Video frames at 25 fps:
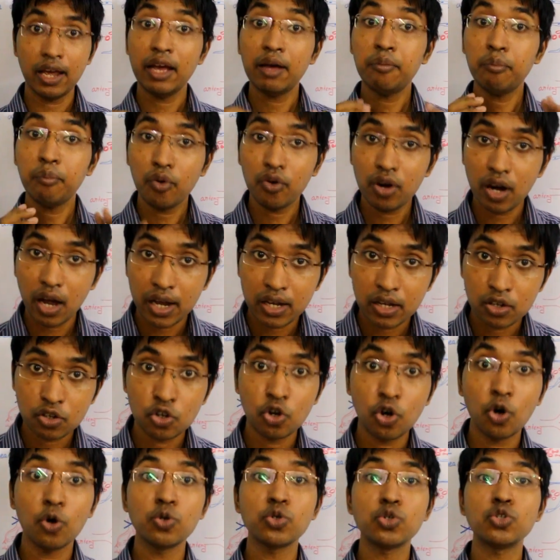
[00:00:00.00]
emboli,
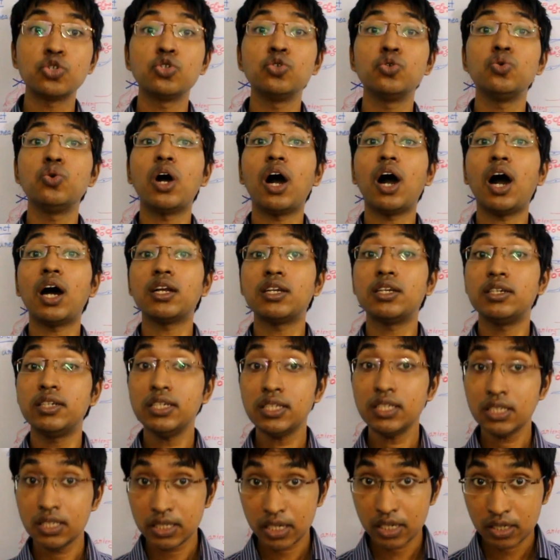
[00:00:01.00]
goes to a
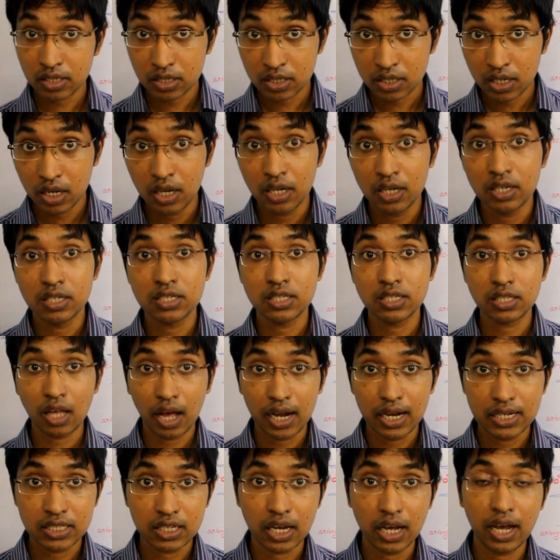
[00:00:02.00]
distant
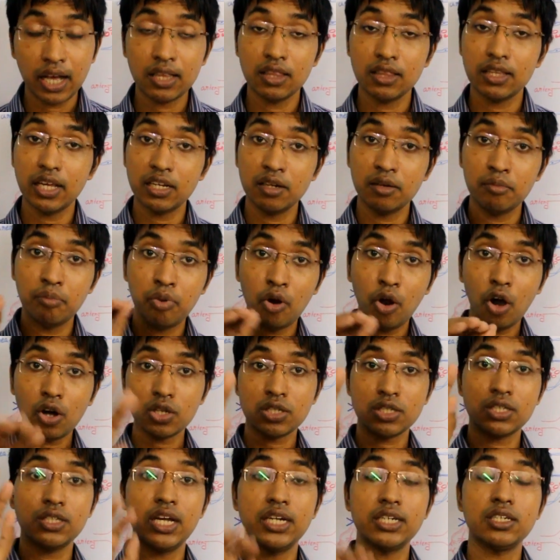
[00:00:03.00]
site and then
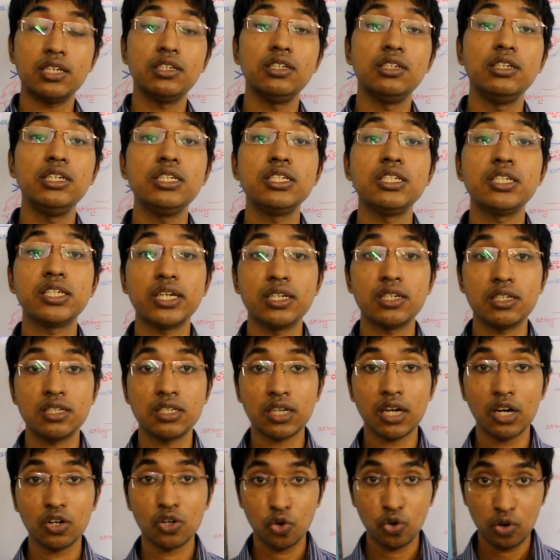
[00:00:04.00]
blocks that distant
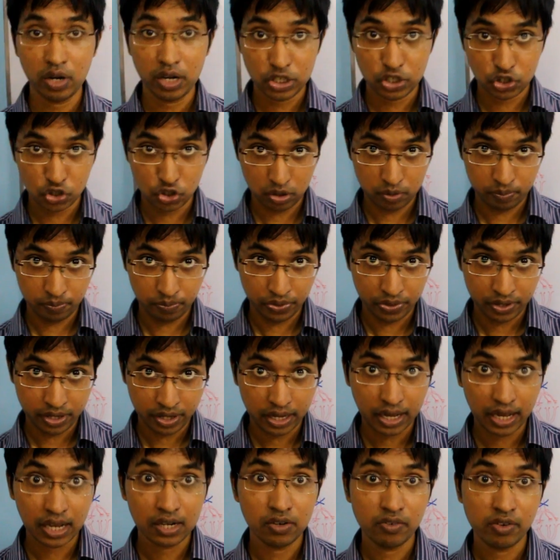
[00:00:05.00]
circulation.
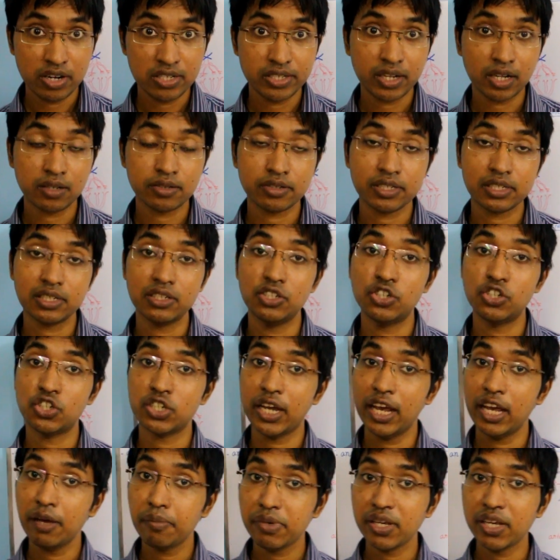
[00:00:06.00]
and results in
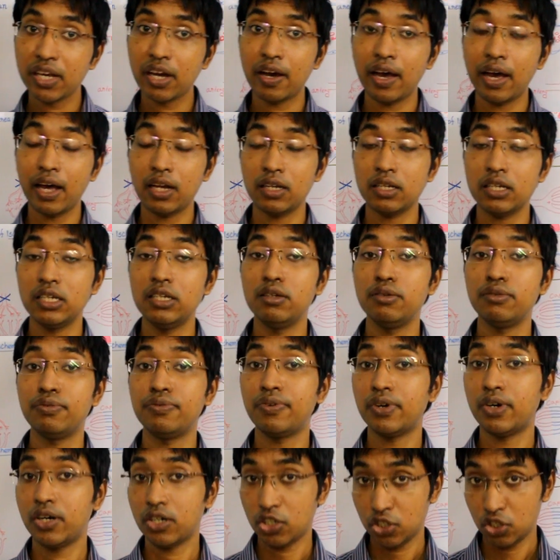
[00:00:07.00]
ischemia and
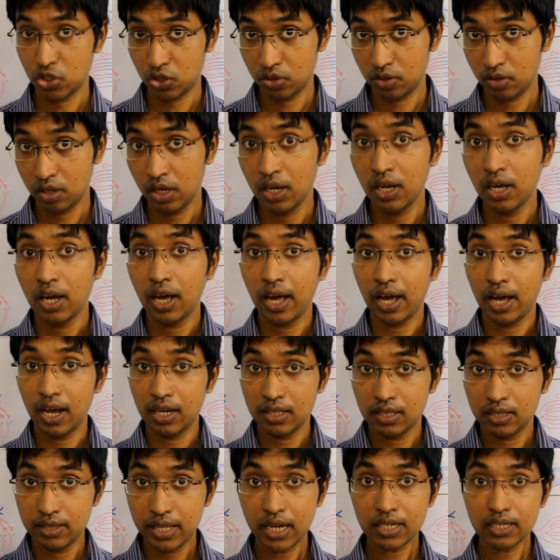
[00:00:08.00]
infarction,
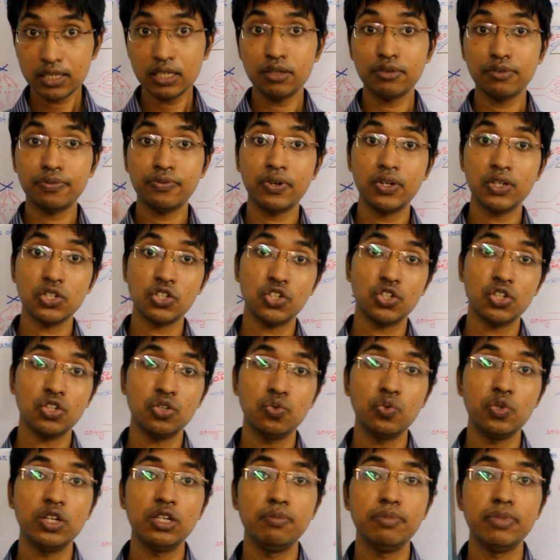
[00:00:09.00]
and that
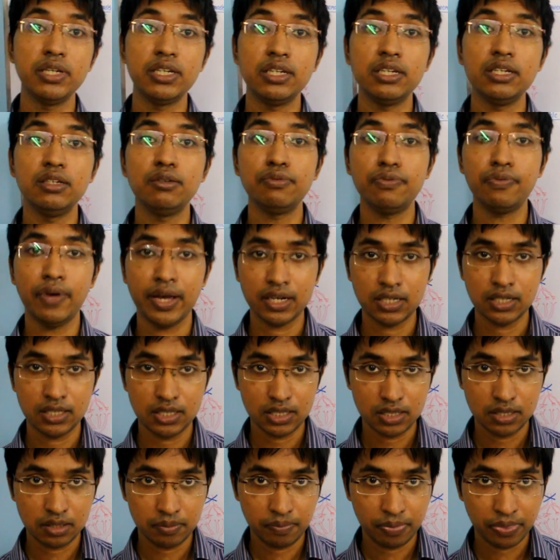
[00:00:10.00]
infarction will be
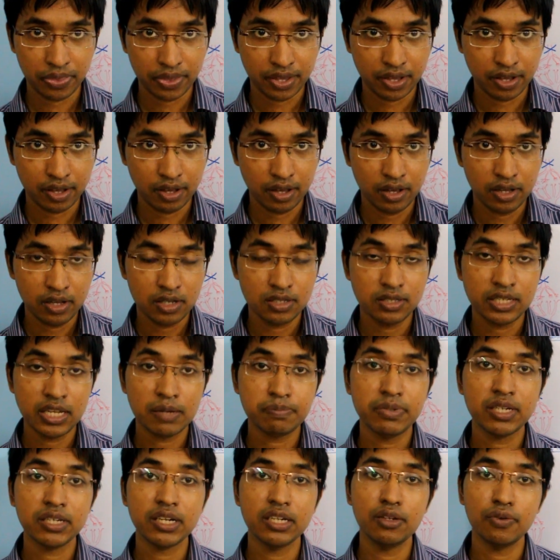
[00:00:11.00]
infected.
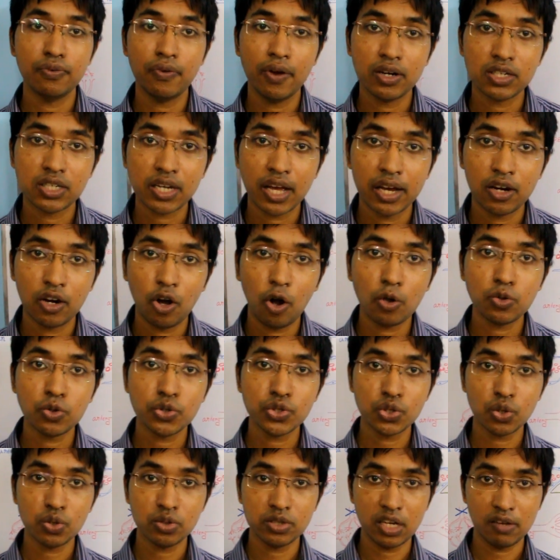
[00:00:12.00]
Septic infarct can
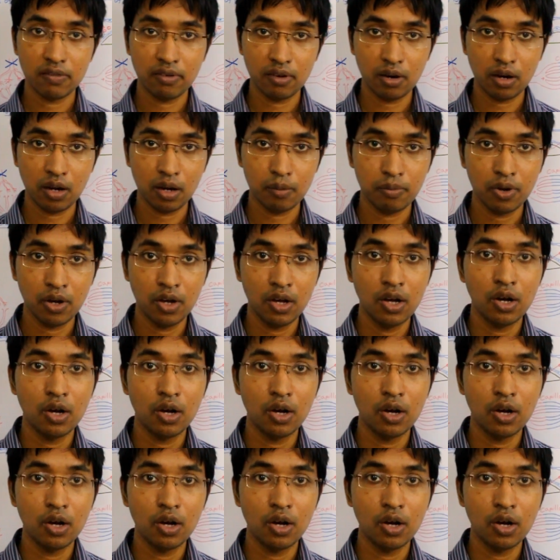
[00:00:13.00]
also develop